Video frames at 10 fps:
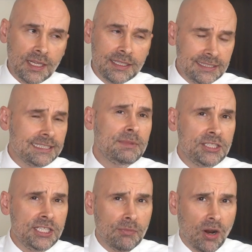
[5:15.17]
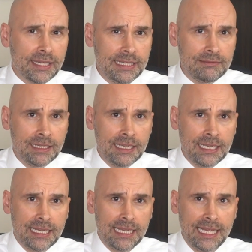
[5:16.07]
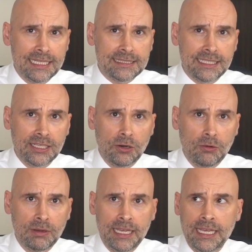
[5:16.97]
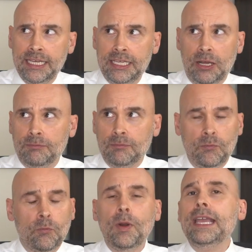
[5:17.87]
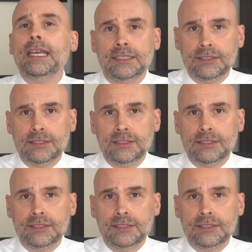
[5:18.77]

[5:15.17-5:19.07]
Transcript: The CBG market is still, way in its